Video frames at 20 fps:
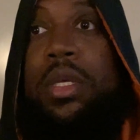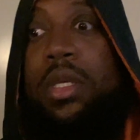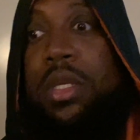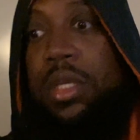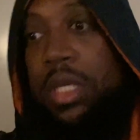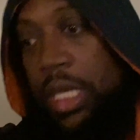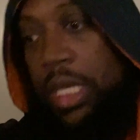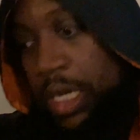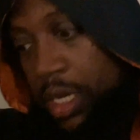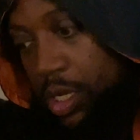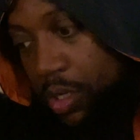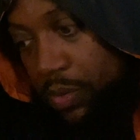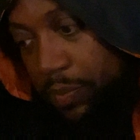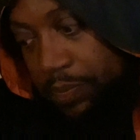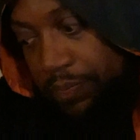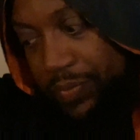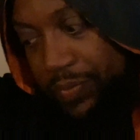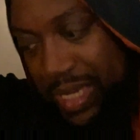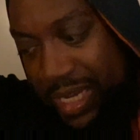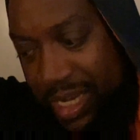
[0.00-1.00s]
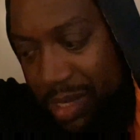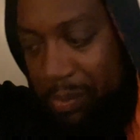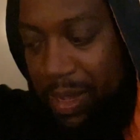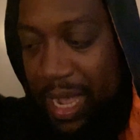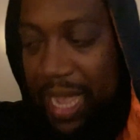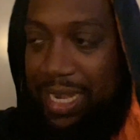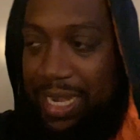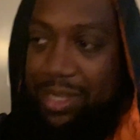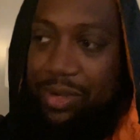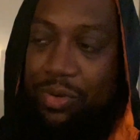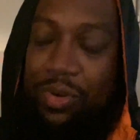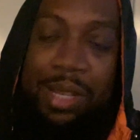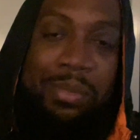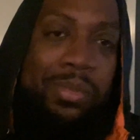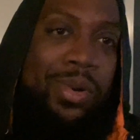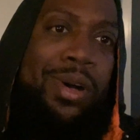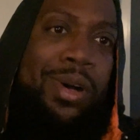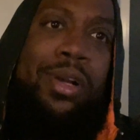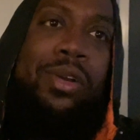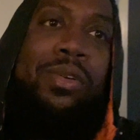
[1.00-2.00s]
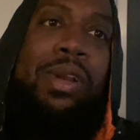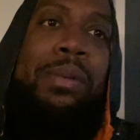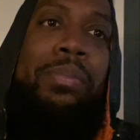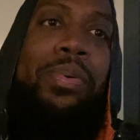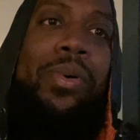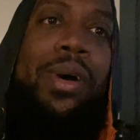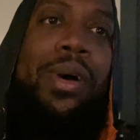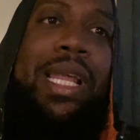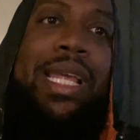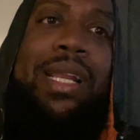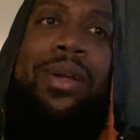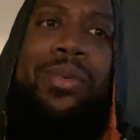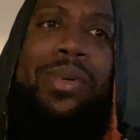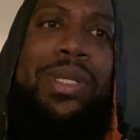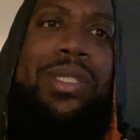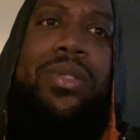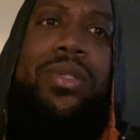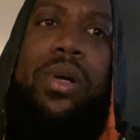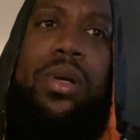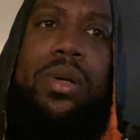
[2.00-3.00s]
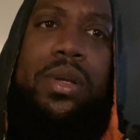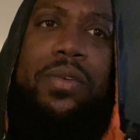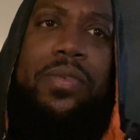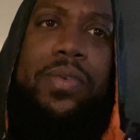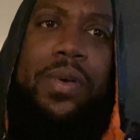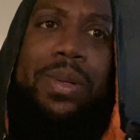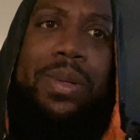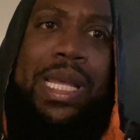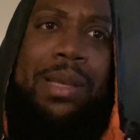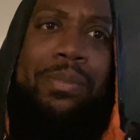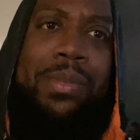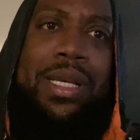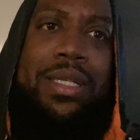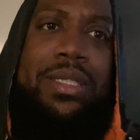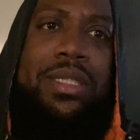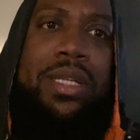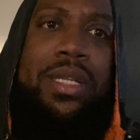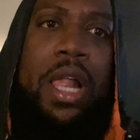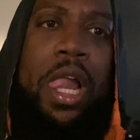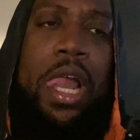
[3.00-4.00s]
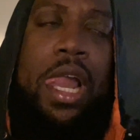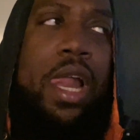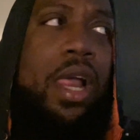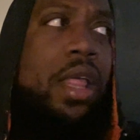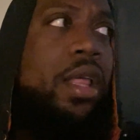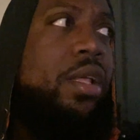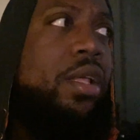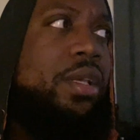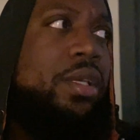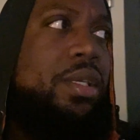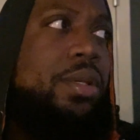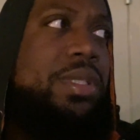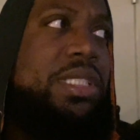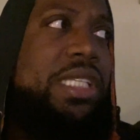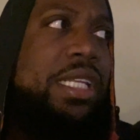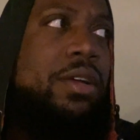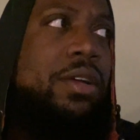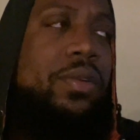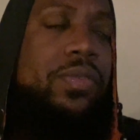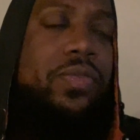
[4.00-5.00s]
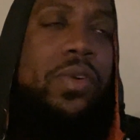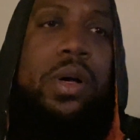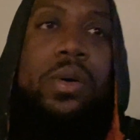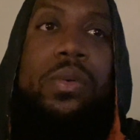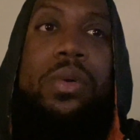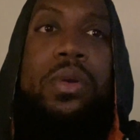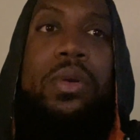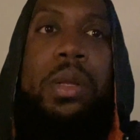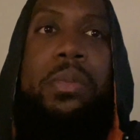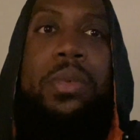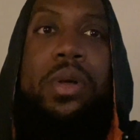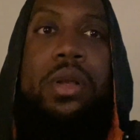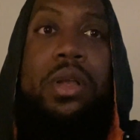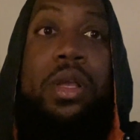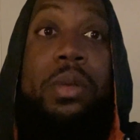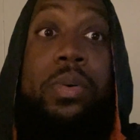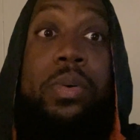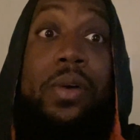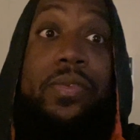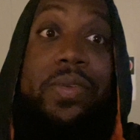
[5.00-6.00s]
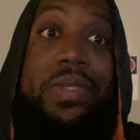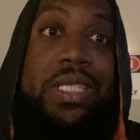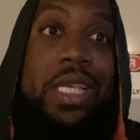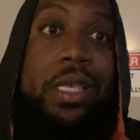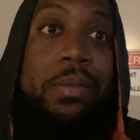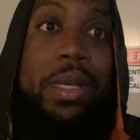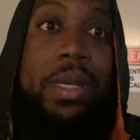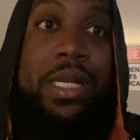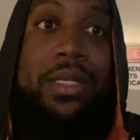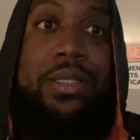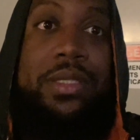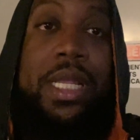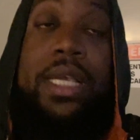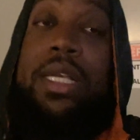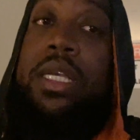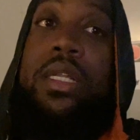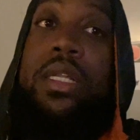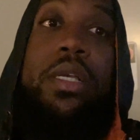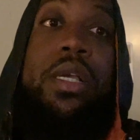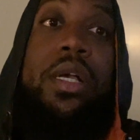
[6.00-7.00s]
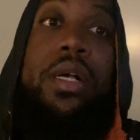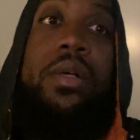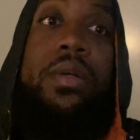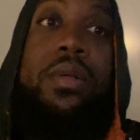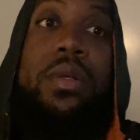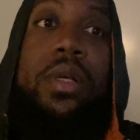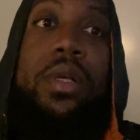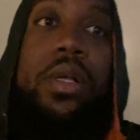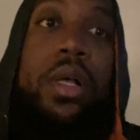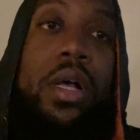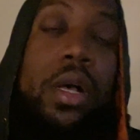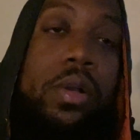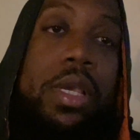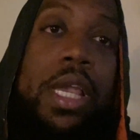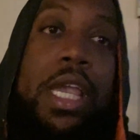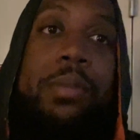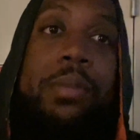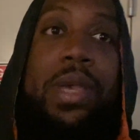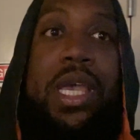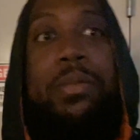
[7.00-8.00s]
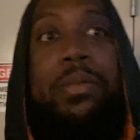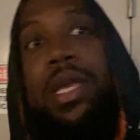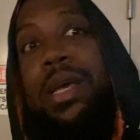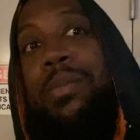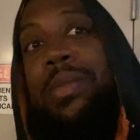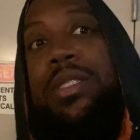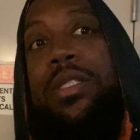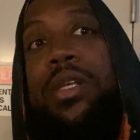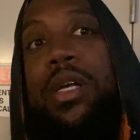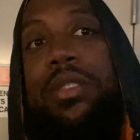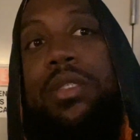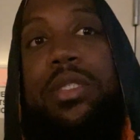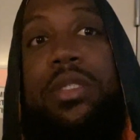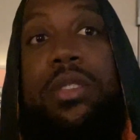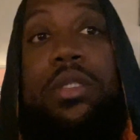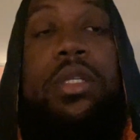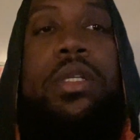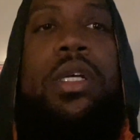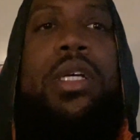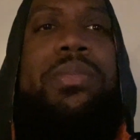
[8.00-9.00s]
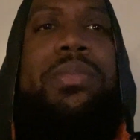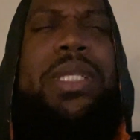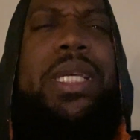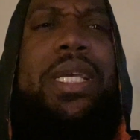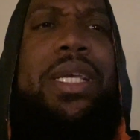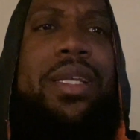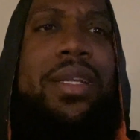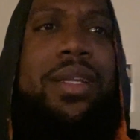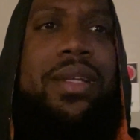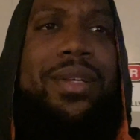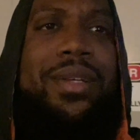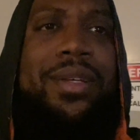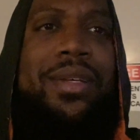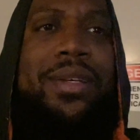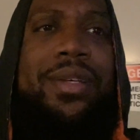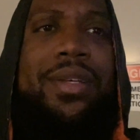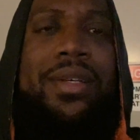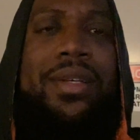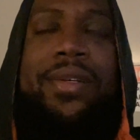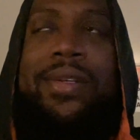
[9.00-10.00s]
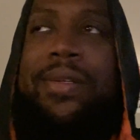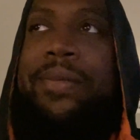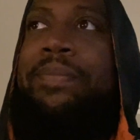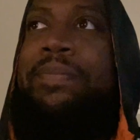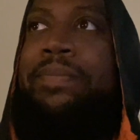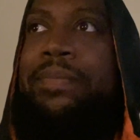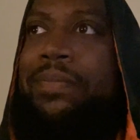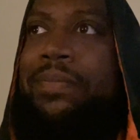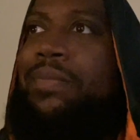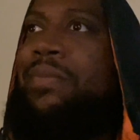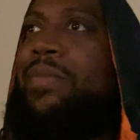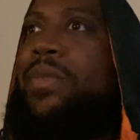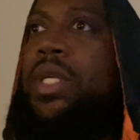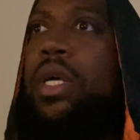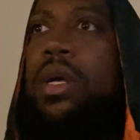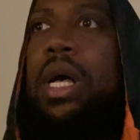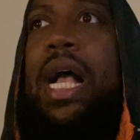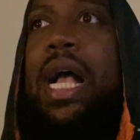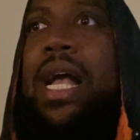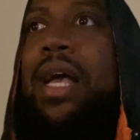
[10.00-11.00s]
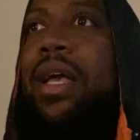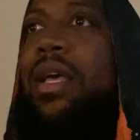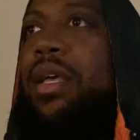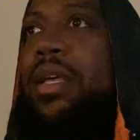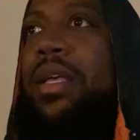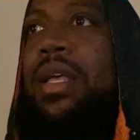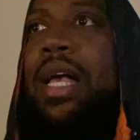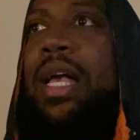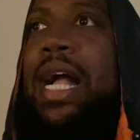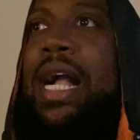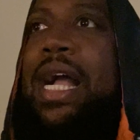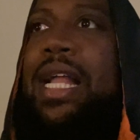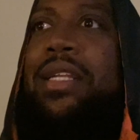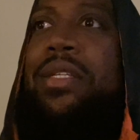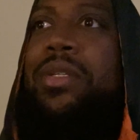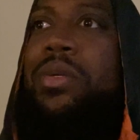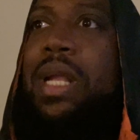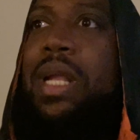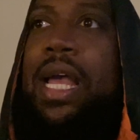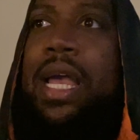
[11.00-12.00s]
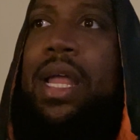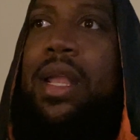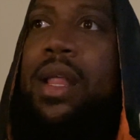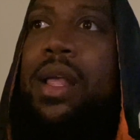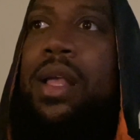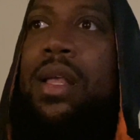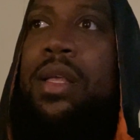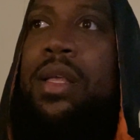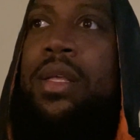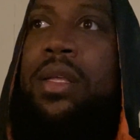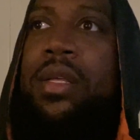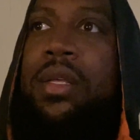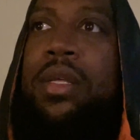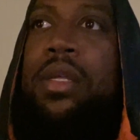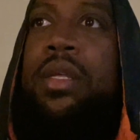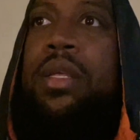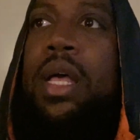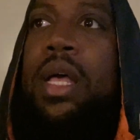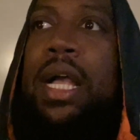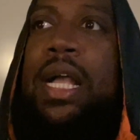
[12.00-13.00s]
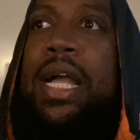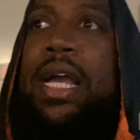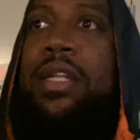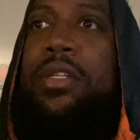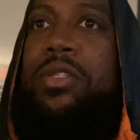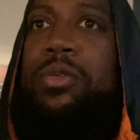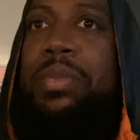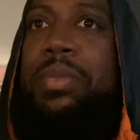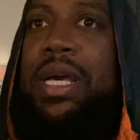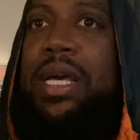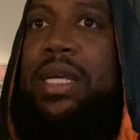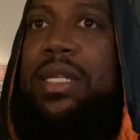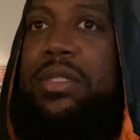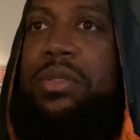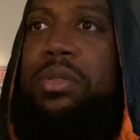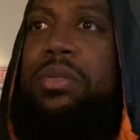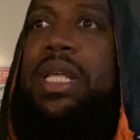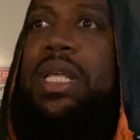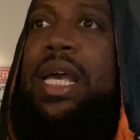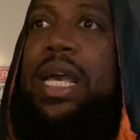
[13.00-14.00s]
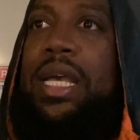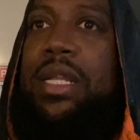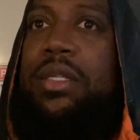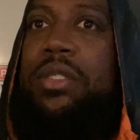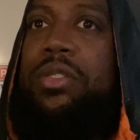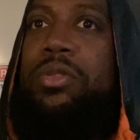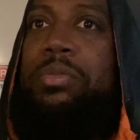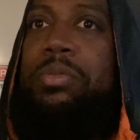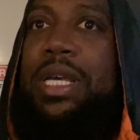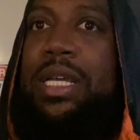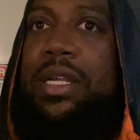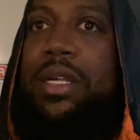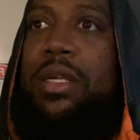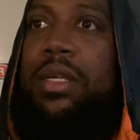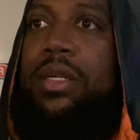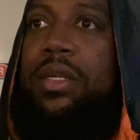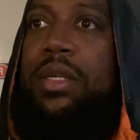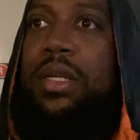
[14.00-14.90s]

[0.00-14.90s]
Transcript: Think about it. Grandma, grandpa, they don't want to talk on the phone that much. You sit on the phone with grandma and grandpa for 10 minutes and they good to go. Okay, baby, I'm gonna talk to you. You know what I'm saying? So I gotta do that. I gotta do better.